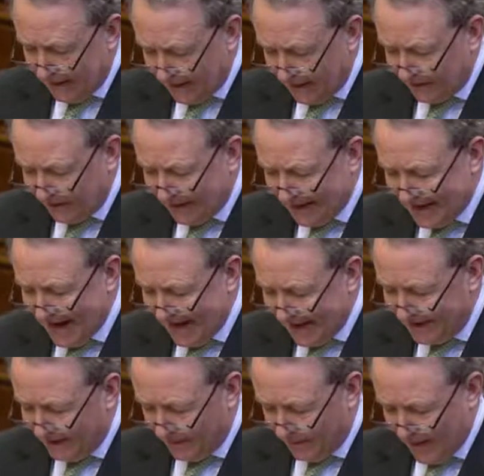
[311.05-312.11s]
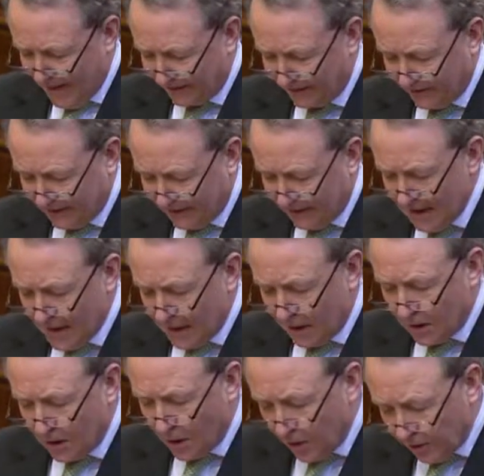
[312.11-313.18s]
in it in any capacity,
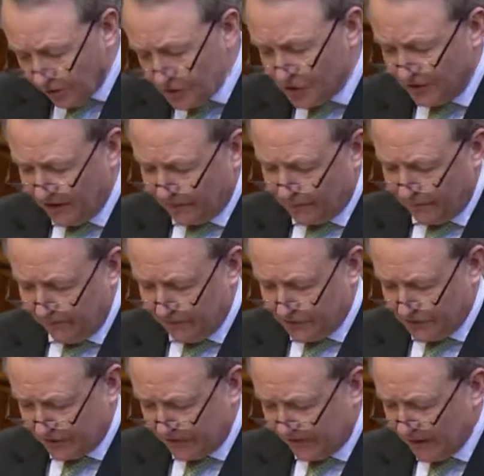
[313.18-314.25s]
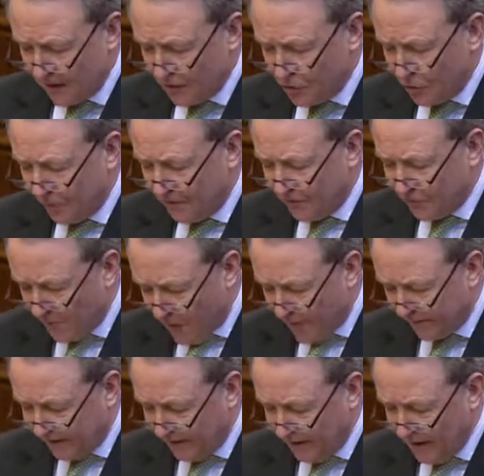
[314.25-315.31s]
and conscience provisions should be
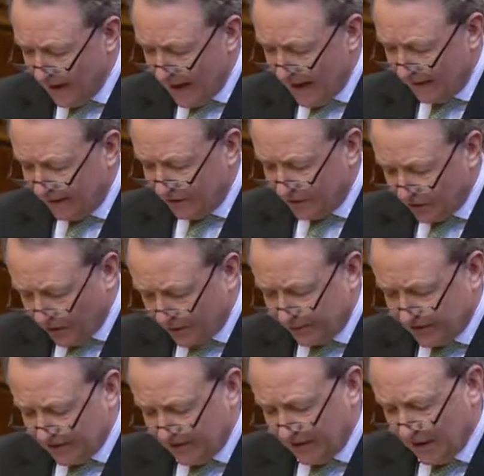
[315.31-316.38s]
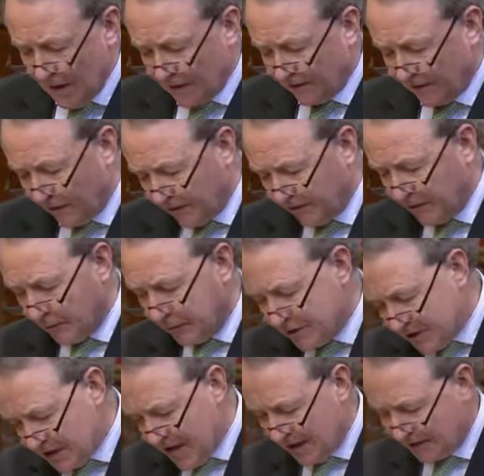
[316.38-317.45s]
drafted and interpreted so as to
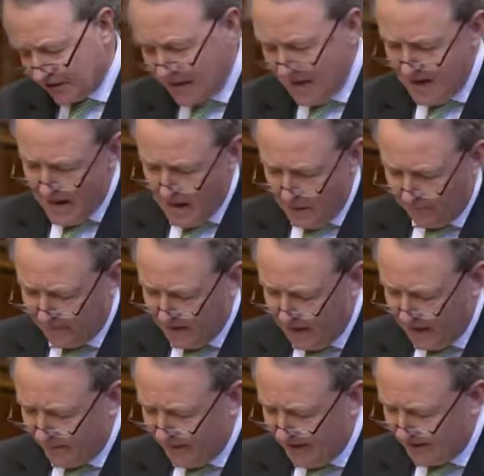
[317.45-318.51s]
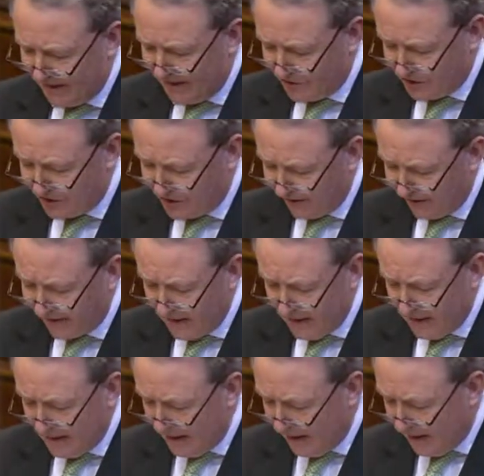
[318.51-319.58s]
protect healthcare practitioners
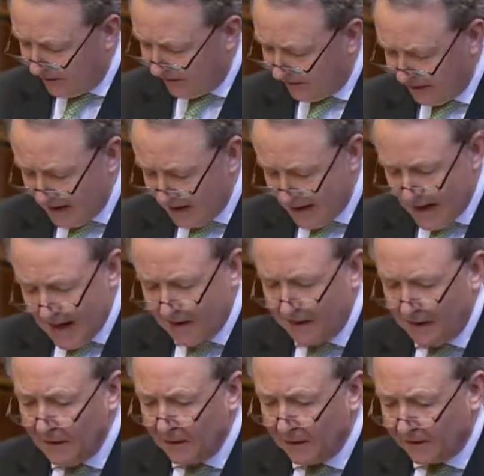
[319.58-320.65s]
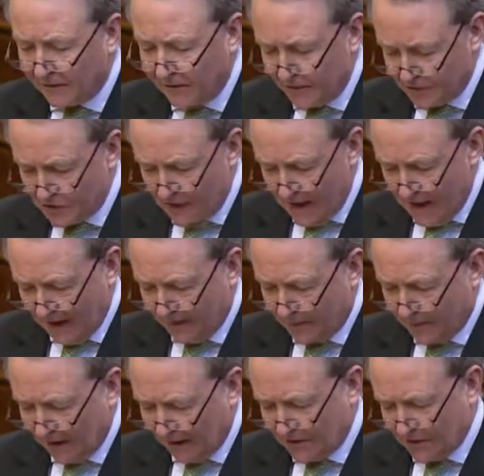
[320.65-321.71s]
against any such
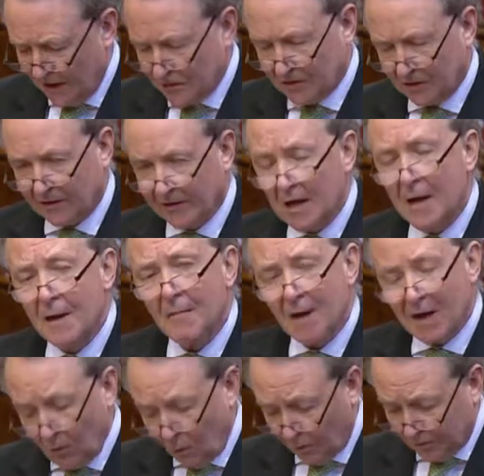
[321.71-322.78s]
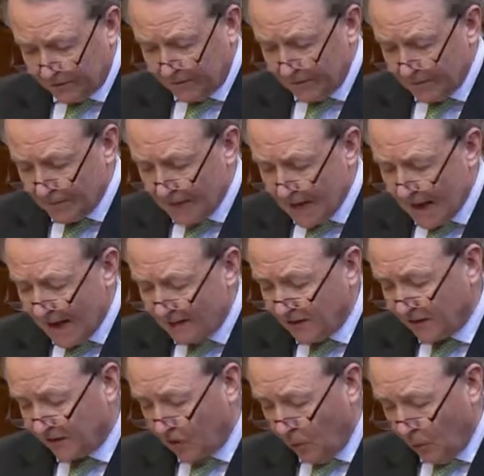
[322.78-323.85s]
expectations. My Lords, at
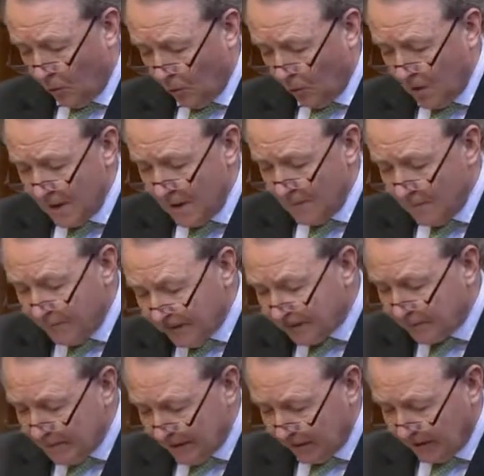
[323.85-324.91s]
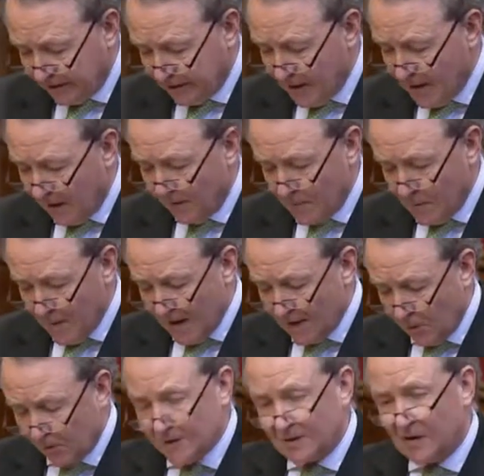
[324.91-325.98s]
its core, this bill is about the
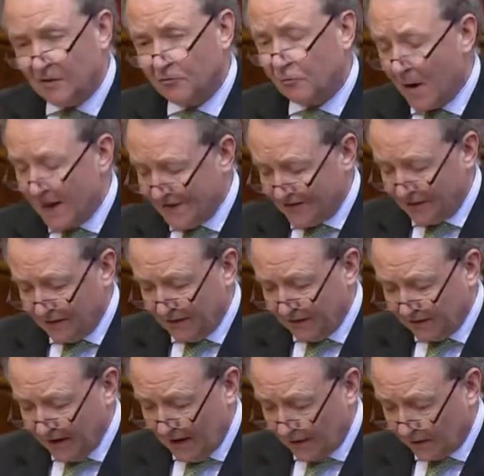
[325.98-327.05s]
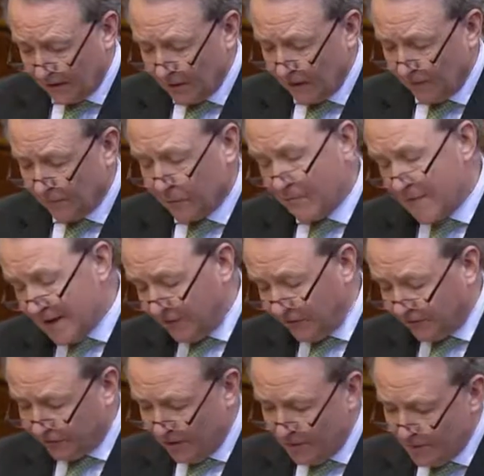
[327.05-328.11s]
minority's right to dissent from
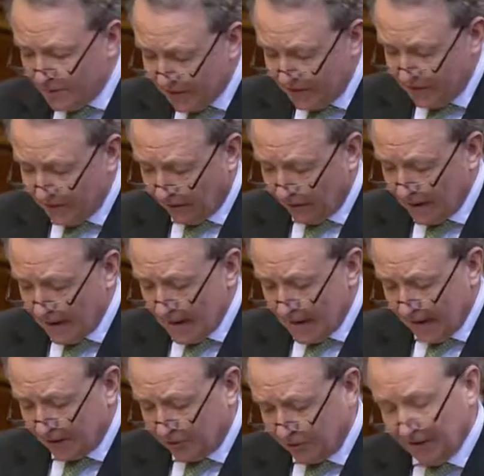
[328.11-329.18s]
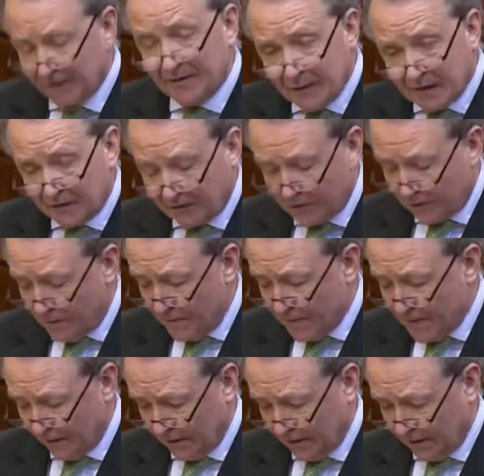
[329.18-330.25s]
mainstream opinion and to resist
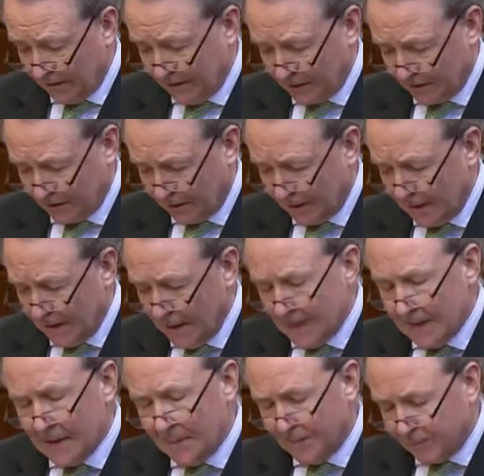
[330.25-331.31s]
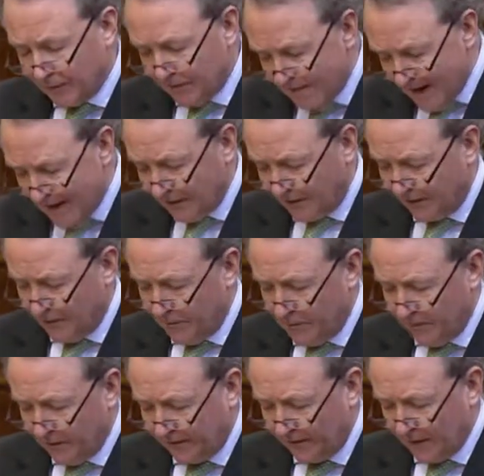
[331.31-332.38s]
compelled action. It prevents
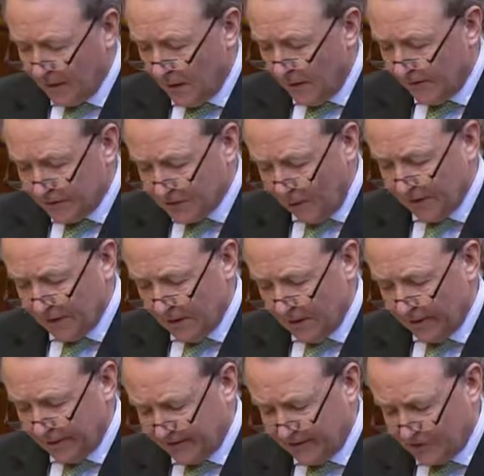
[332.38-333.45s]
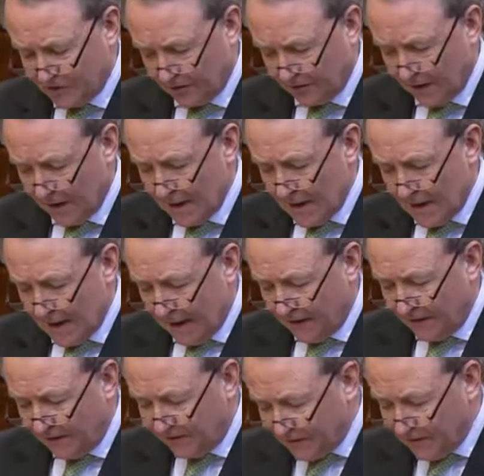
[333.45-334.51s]
abuse of a dominant position
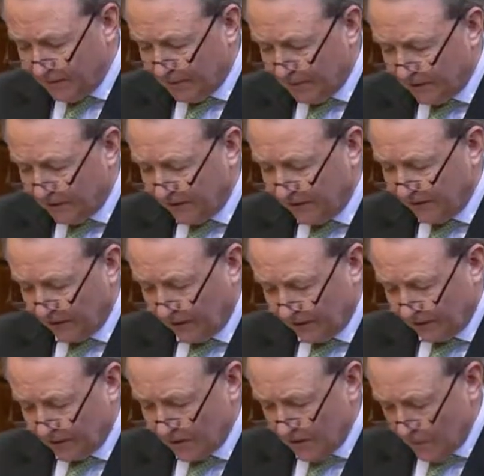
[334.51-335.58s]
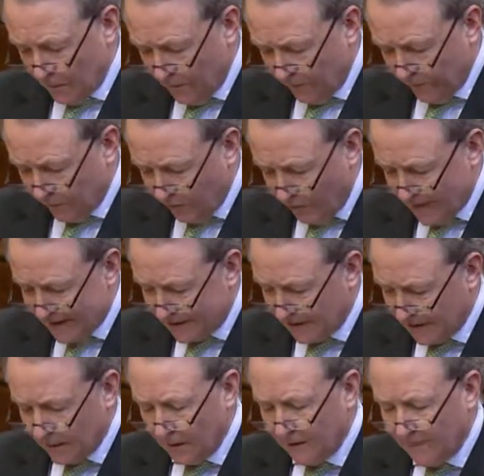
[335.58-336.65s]
and is deeply concerned with the right
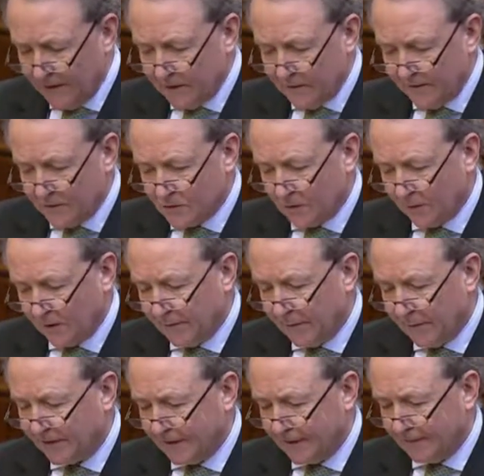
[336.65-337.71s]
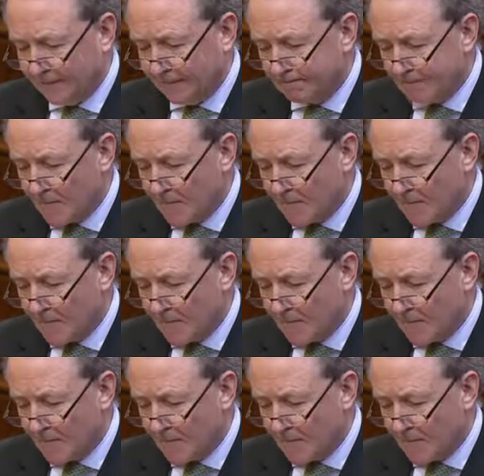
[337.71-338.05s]
of individual liberty.